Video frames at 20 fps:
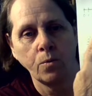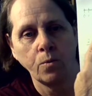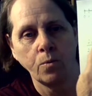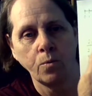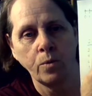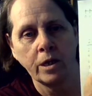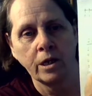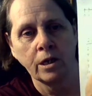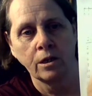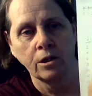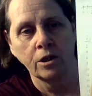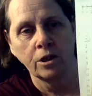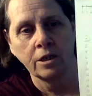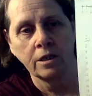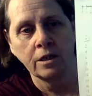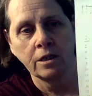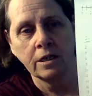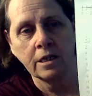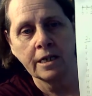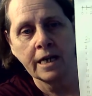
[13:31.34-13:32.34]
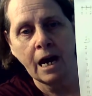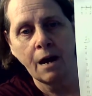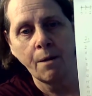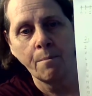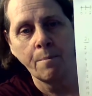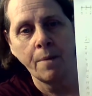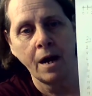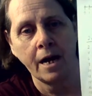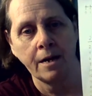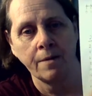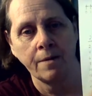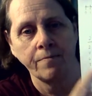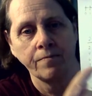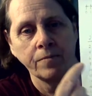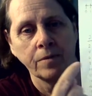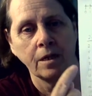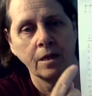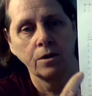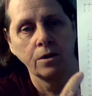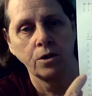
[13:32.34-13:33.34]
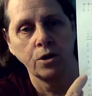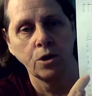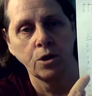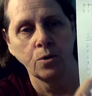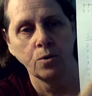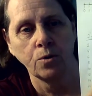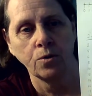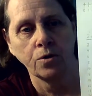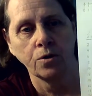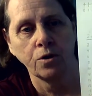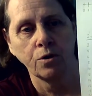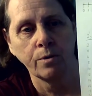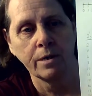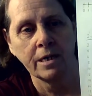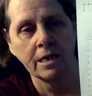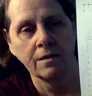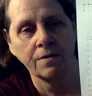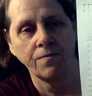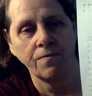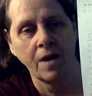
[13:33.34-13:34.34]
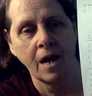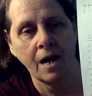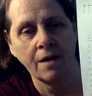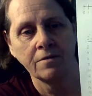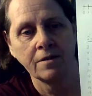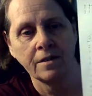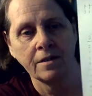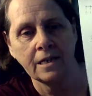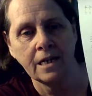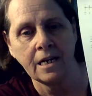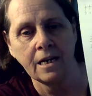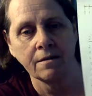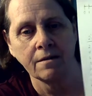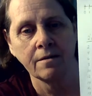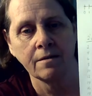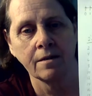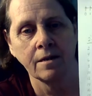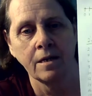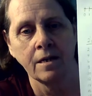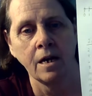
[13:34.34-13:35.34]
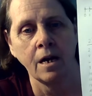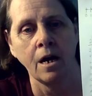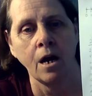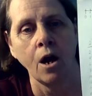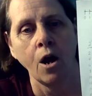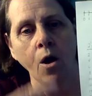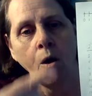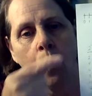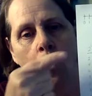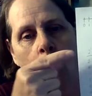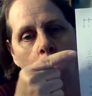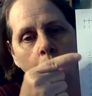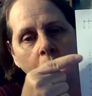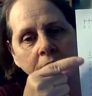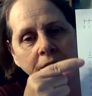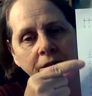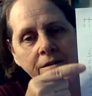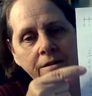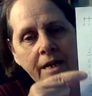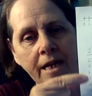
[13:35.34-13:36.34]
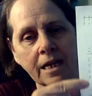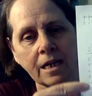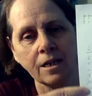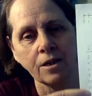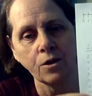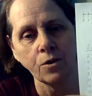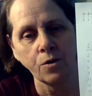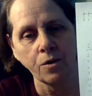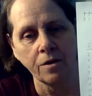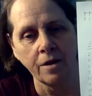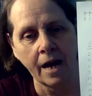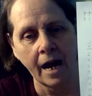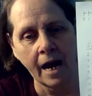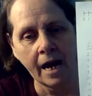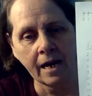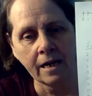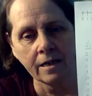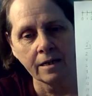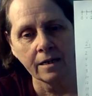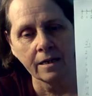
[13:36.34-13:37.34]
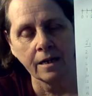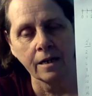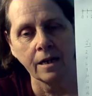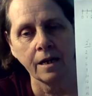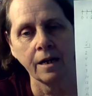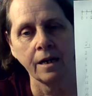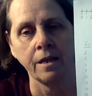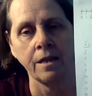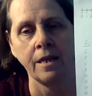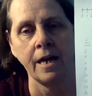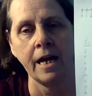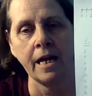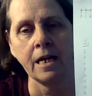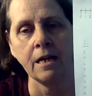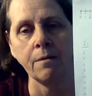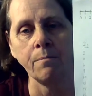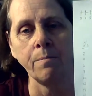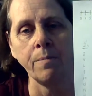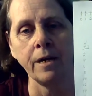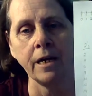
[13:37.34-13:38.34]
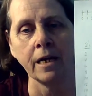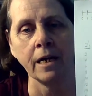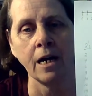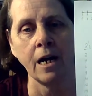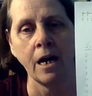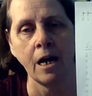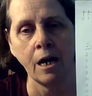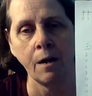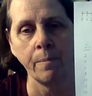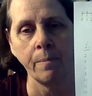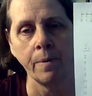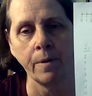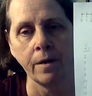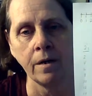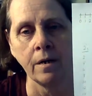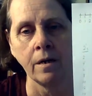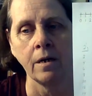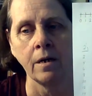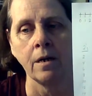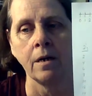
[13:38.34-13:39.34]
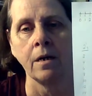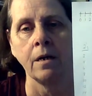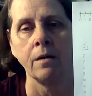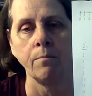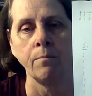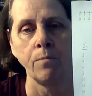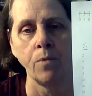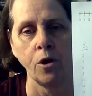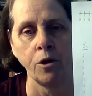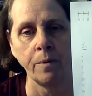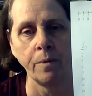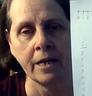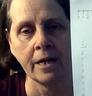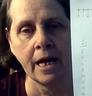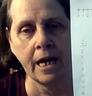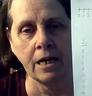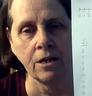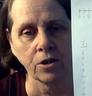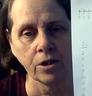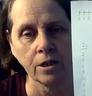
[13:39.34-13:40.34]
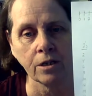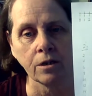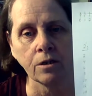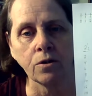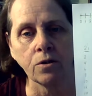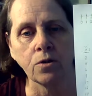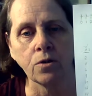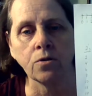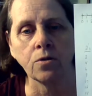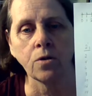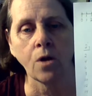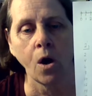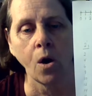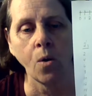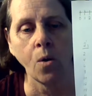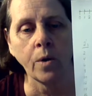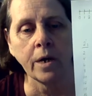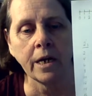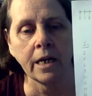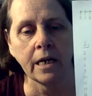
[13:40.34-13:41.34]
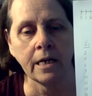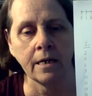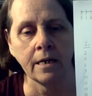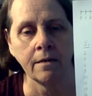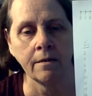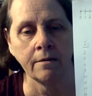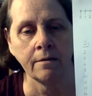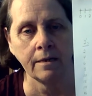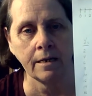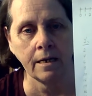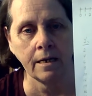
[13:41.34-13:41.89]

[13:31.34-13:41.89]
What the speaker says: can learn to count by 2s, 3s, 5s, and 10s. Once they can do that, they can pick up multiplication so easy.